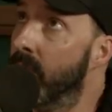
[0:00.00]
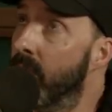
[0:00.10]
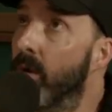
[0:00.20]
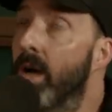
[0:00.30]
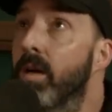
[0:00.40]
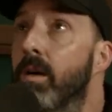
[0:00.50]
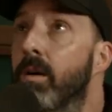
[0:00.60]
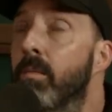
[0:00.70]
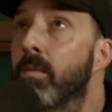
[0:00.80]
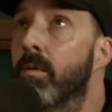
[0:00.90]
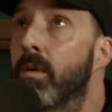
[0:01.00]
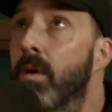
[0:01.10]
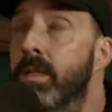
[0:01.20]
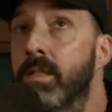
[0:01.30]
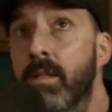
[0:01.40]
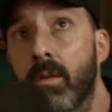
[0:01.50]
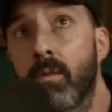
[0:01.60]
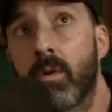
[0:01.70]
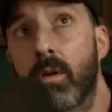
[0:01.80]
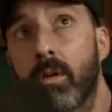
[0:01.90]
Oh, I I did go
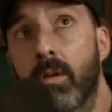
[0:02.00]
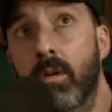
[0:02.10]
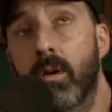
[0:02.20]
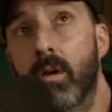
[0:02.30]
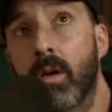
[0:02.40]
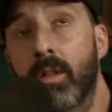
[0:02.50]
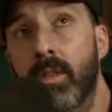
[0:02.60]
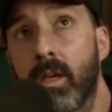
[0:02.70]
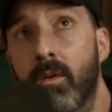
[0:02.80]
to one. Cool. I think I.